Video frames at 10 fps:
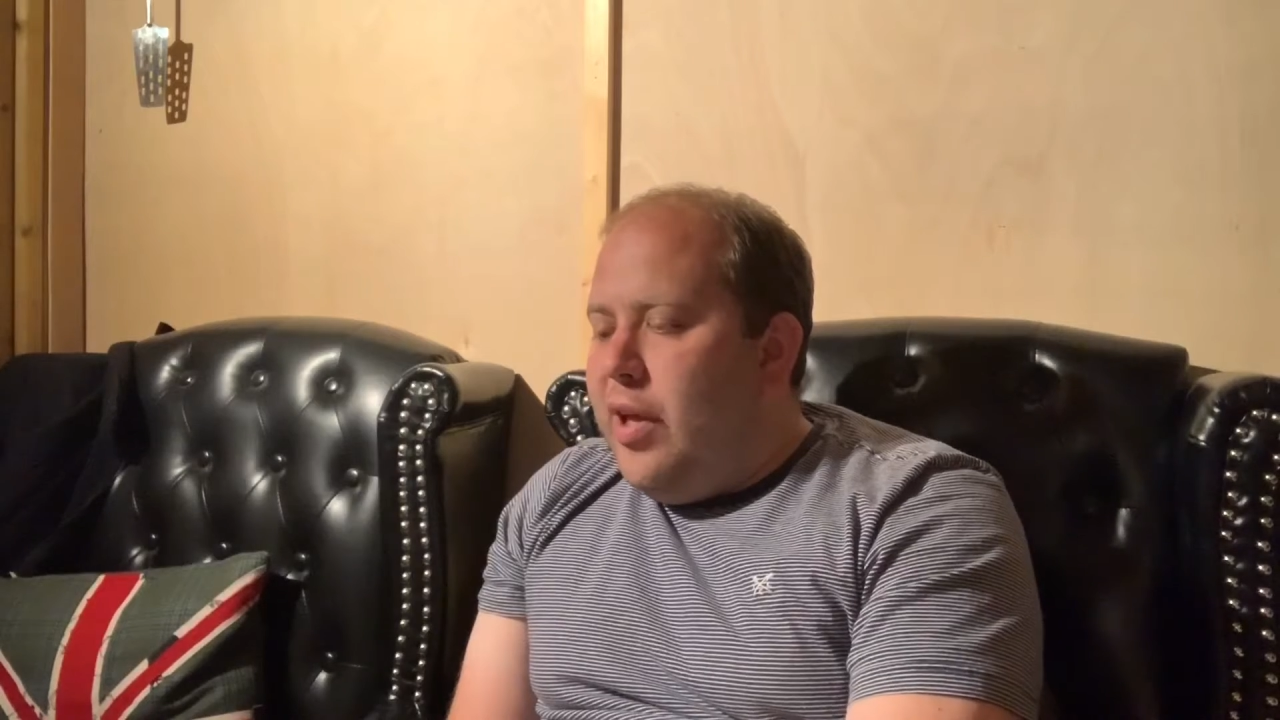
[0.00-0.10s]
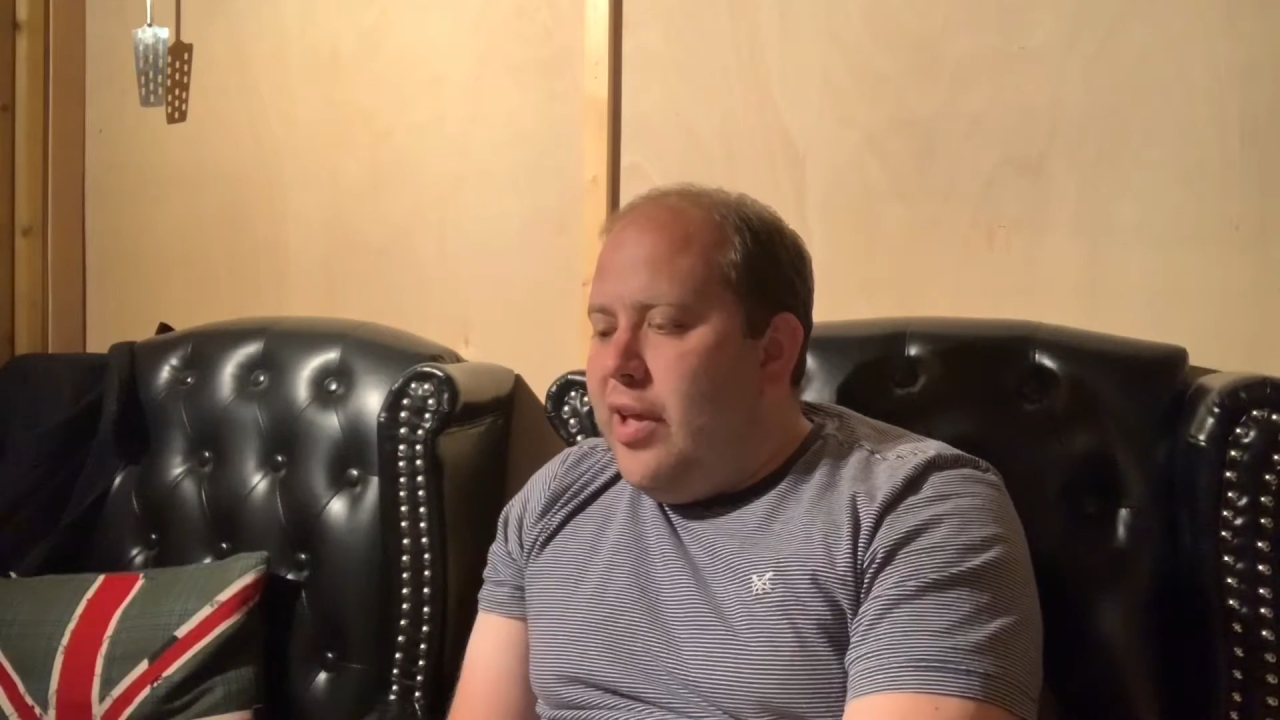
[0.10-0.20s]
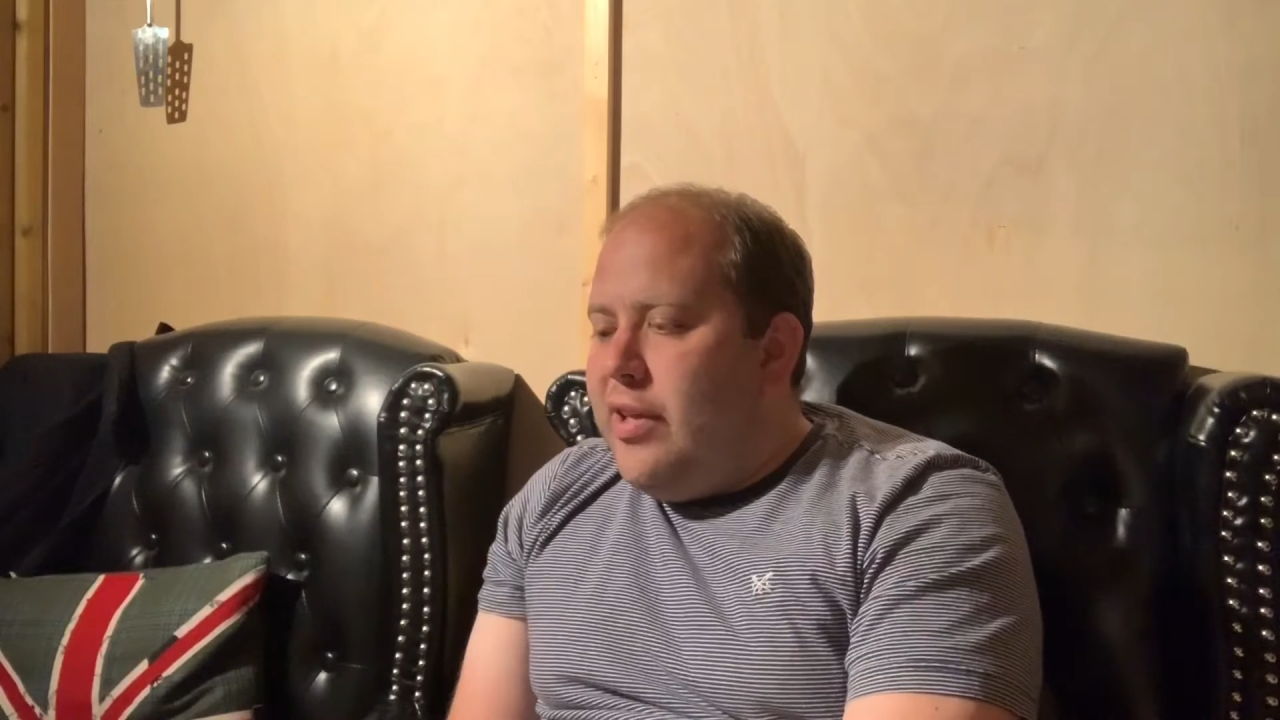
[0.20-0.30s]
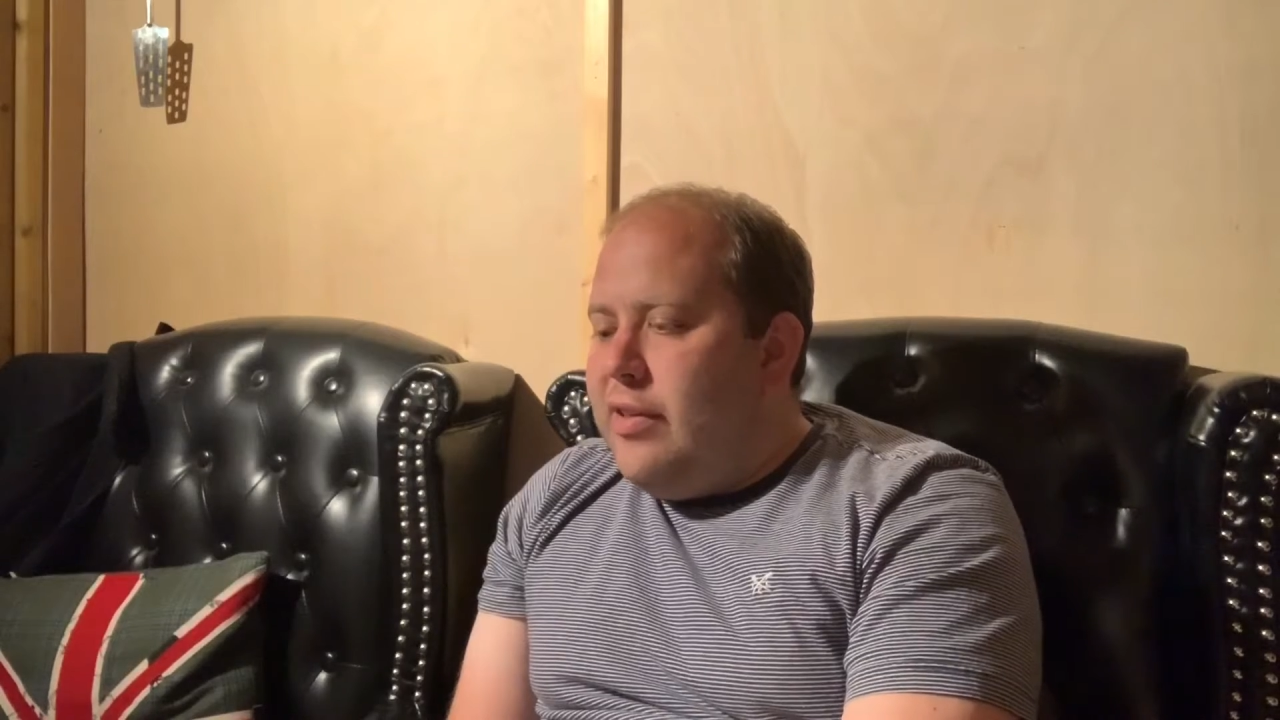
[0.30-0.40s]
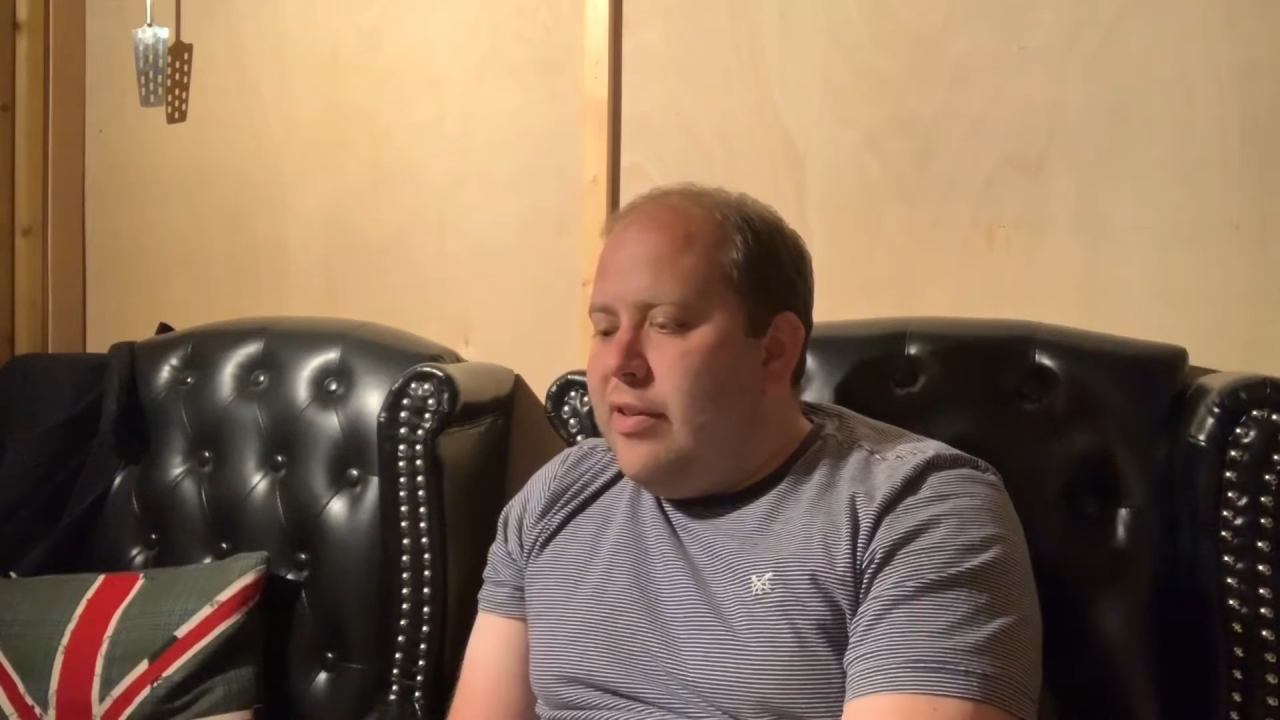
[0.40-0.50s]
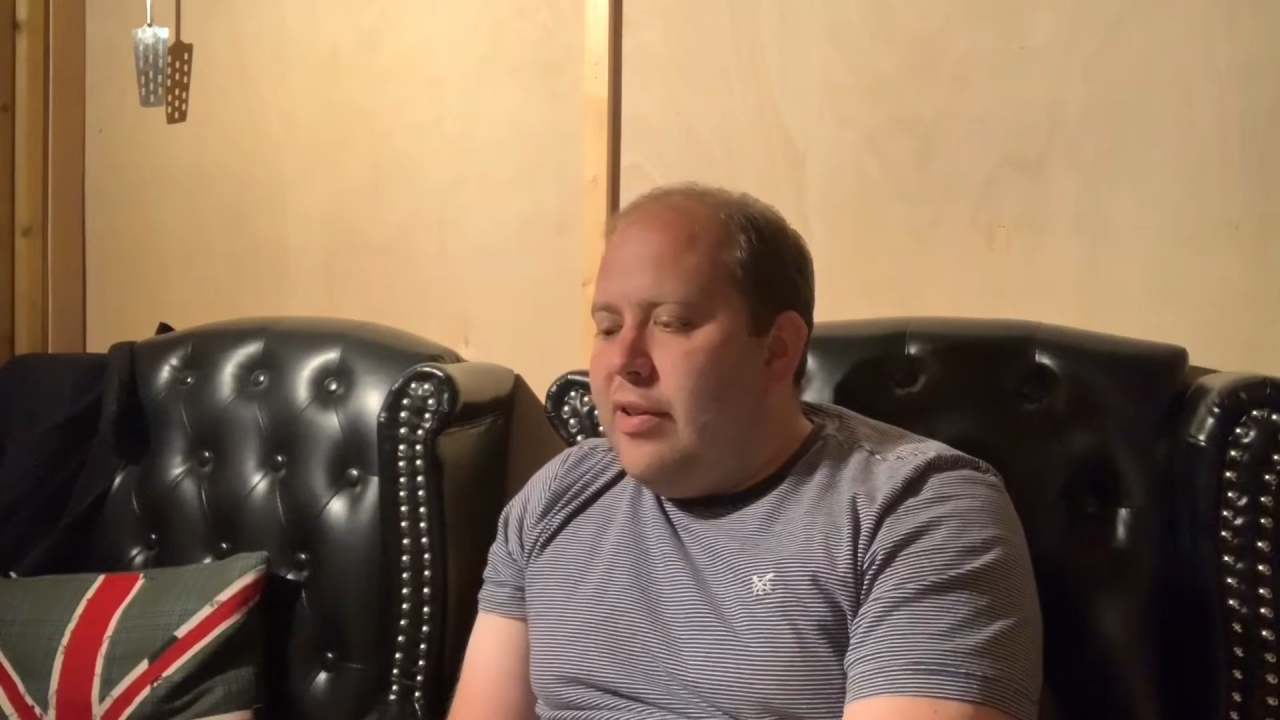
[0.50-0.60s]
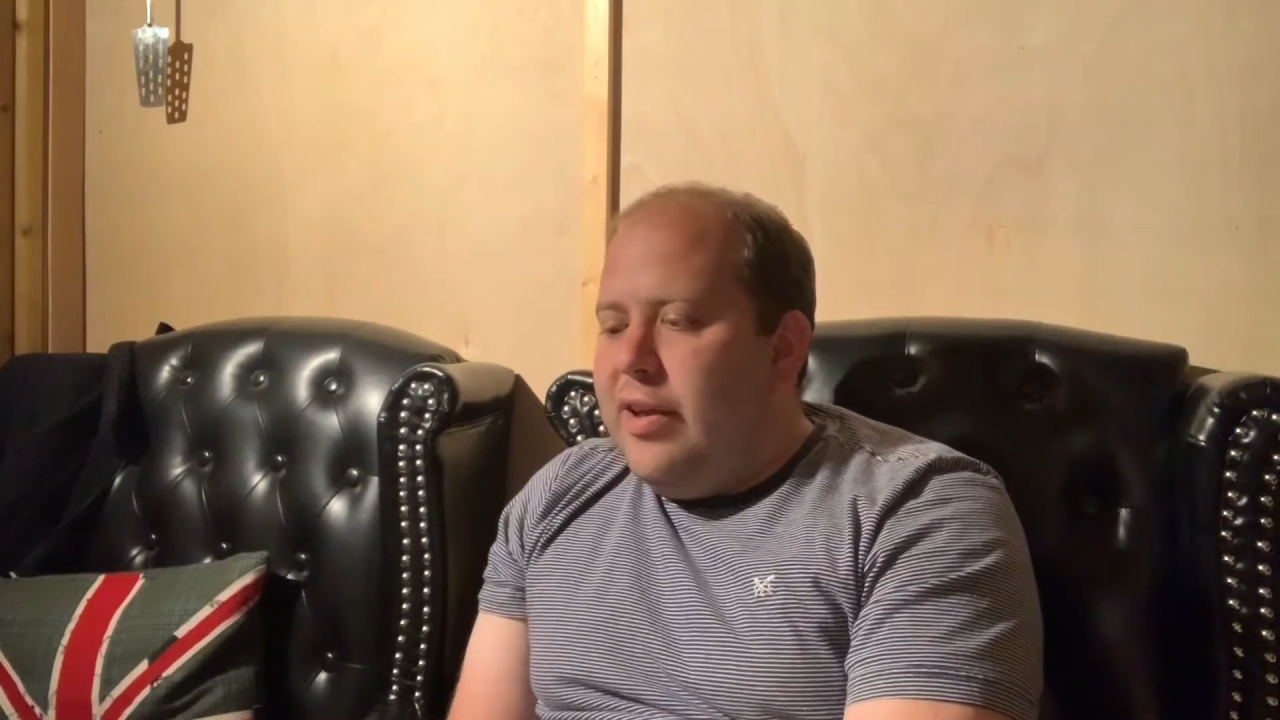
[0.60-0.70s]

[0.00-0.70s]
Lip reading: is